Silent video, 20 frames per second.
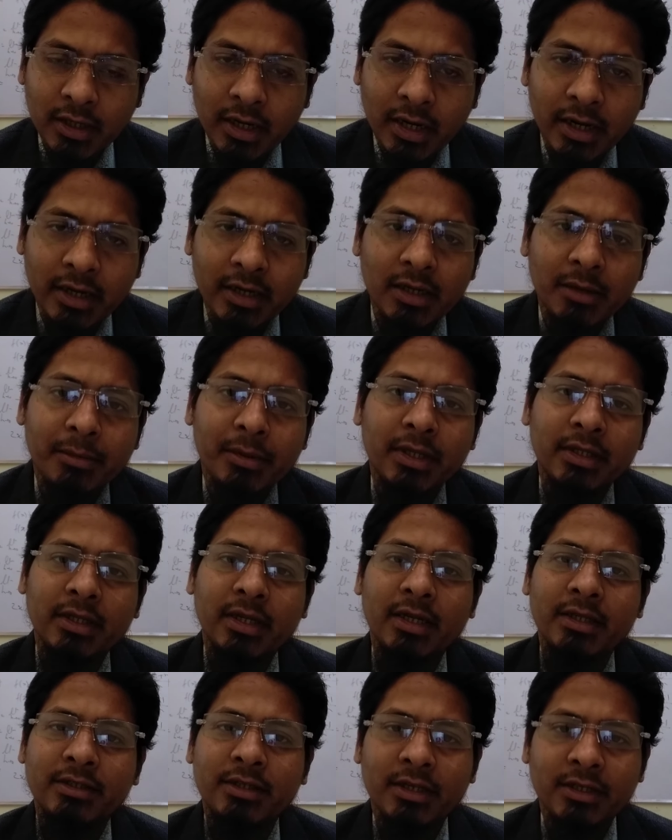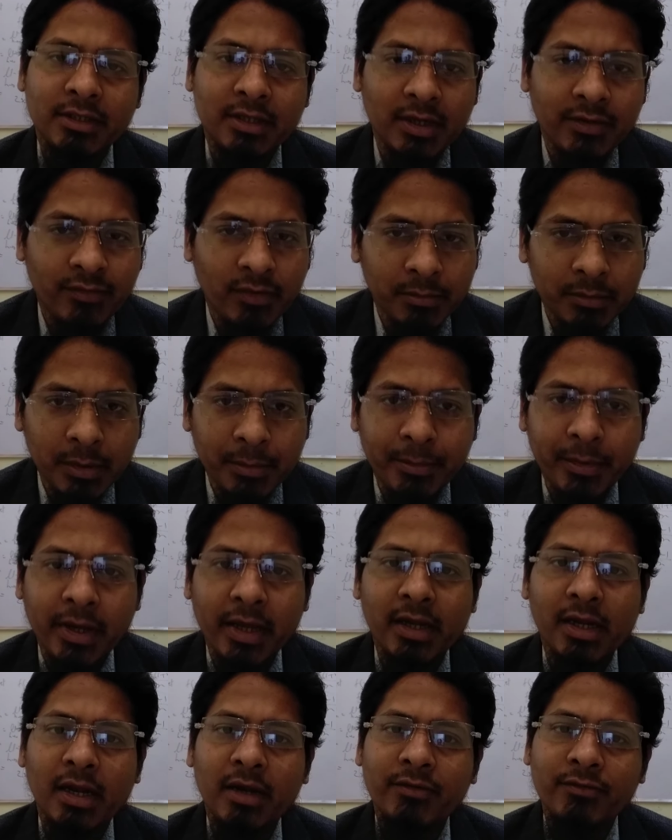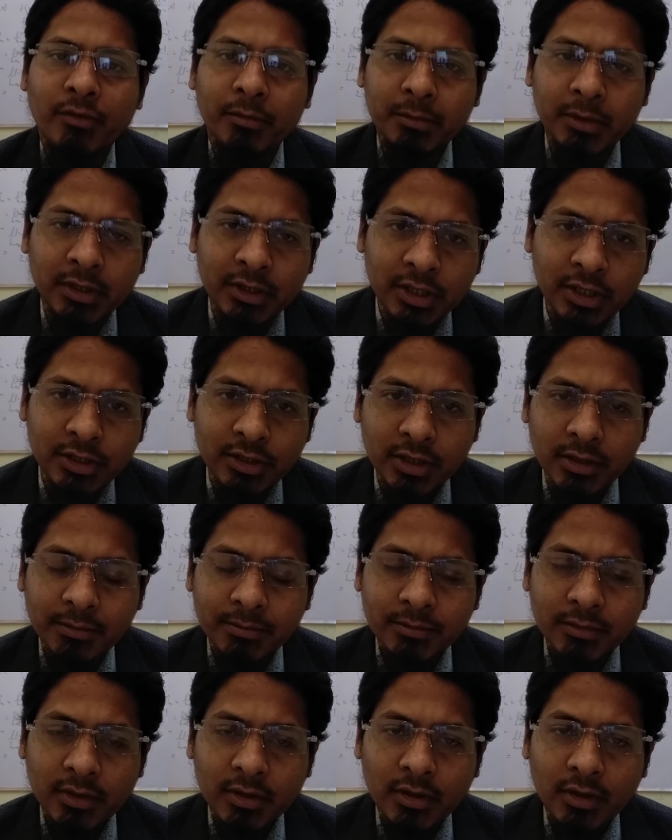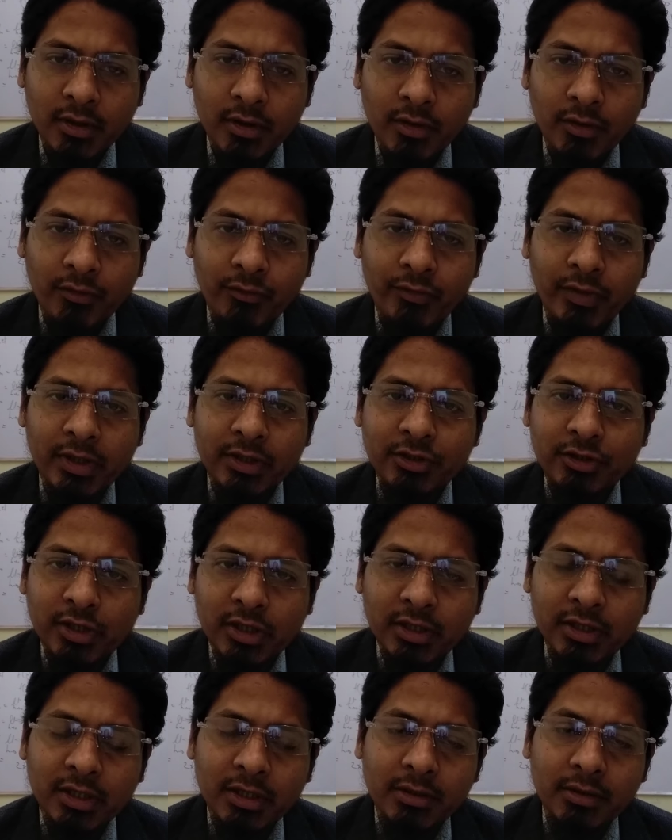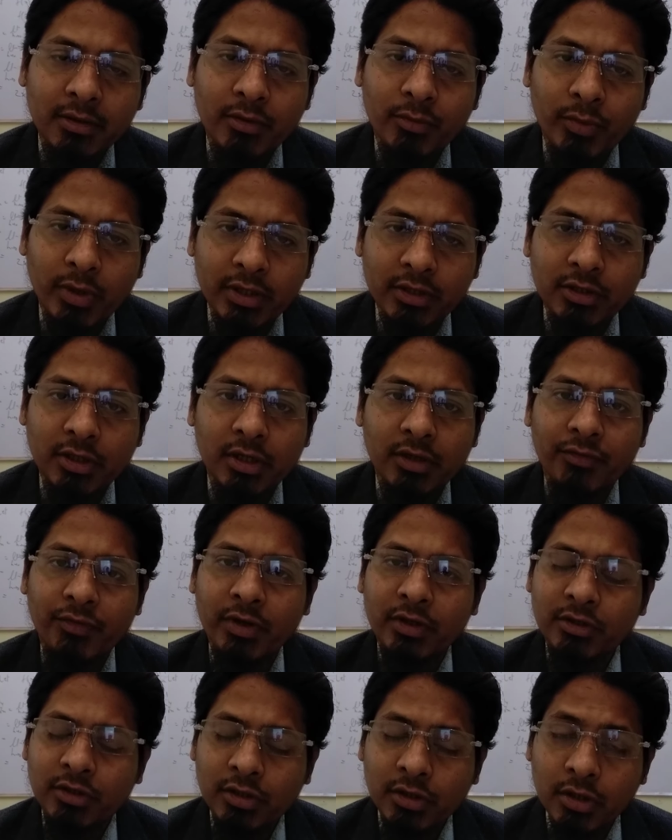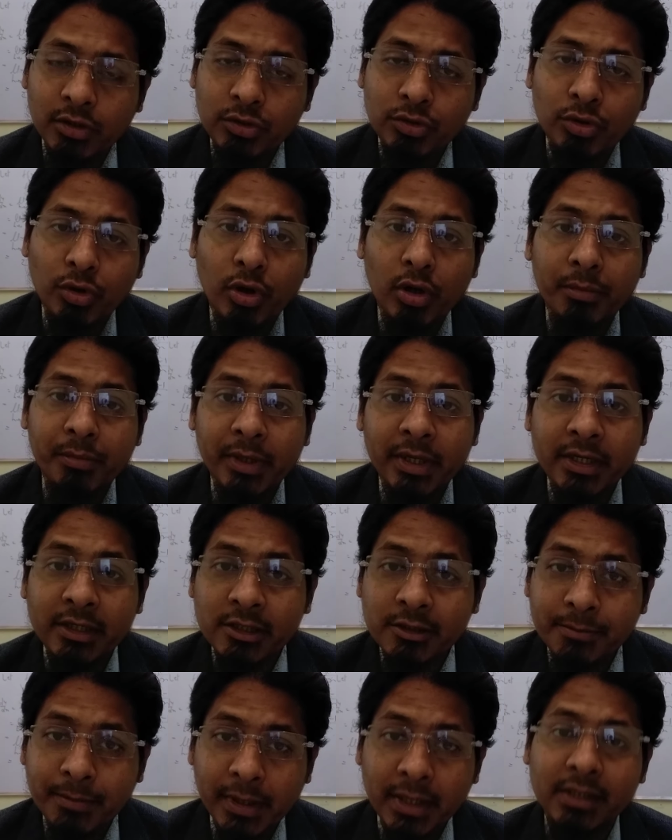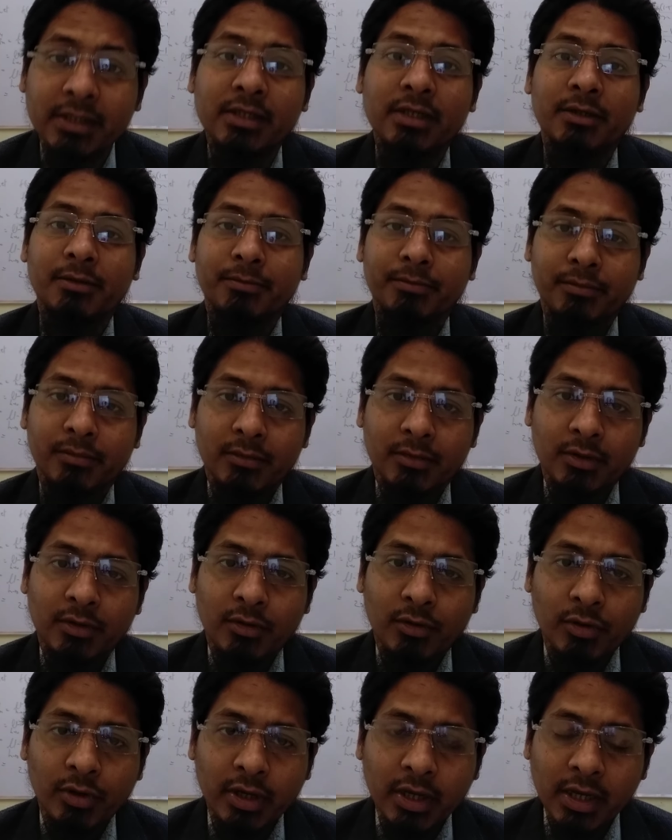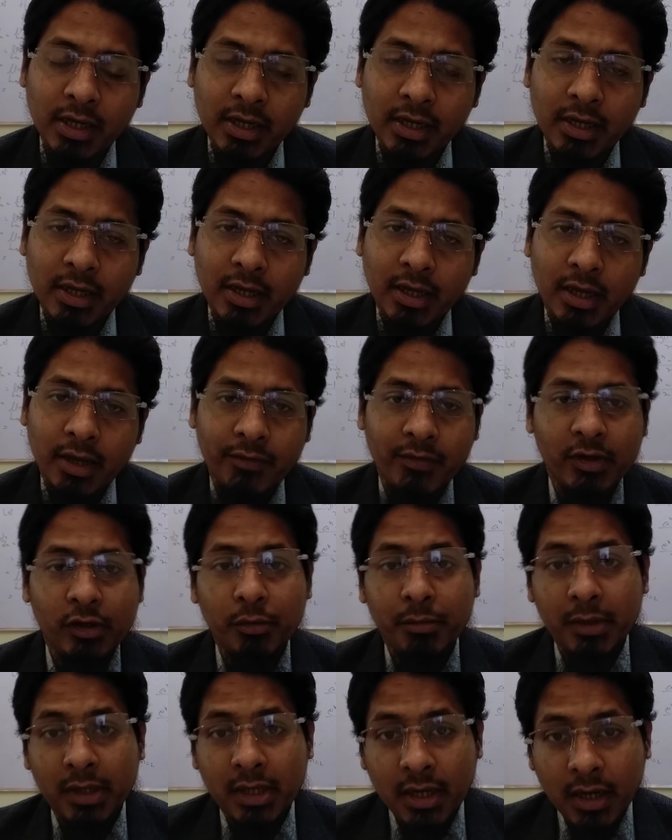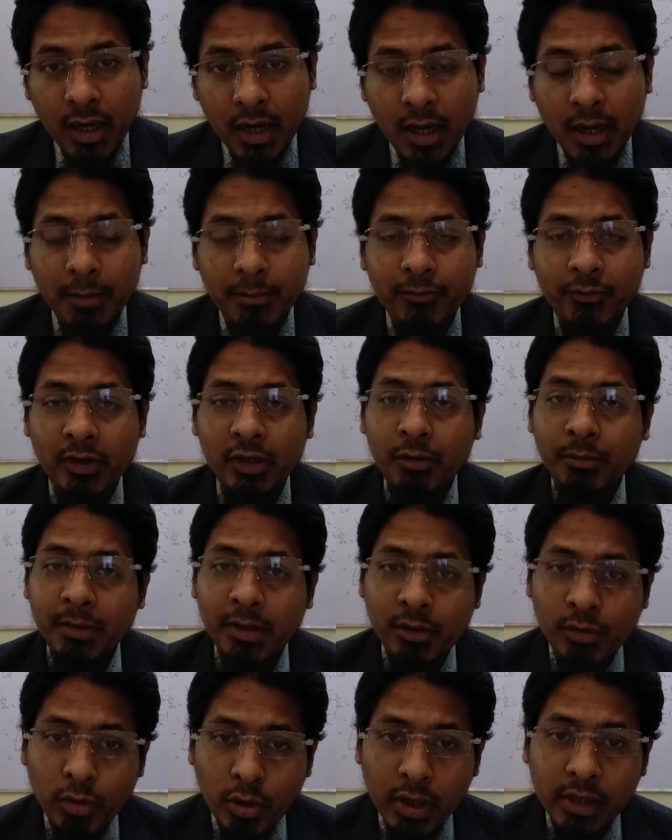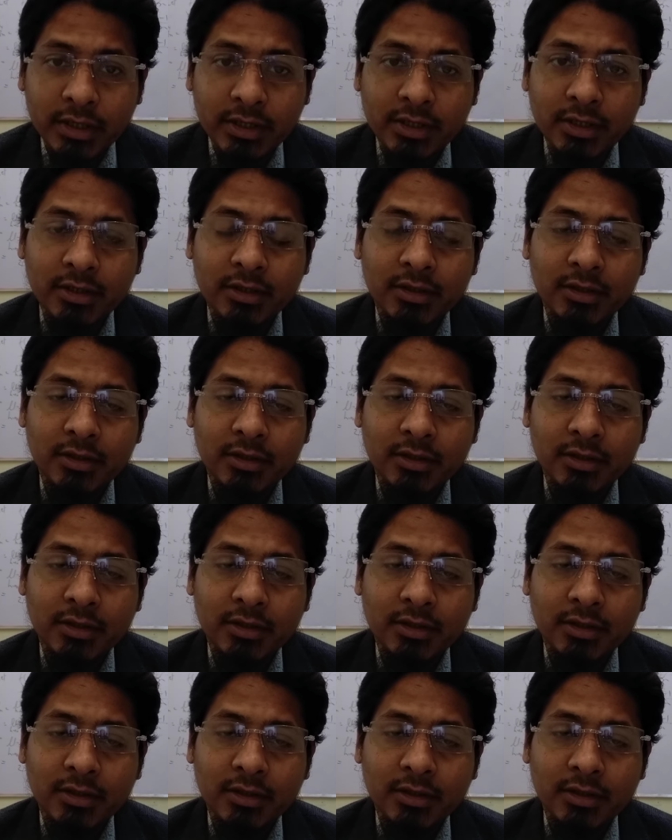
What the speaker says: elder brother and sister, from the parent, from the teacher. When children, you all pay respect, okay, when you be calm, when you be quiet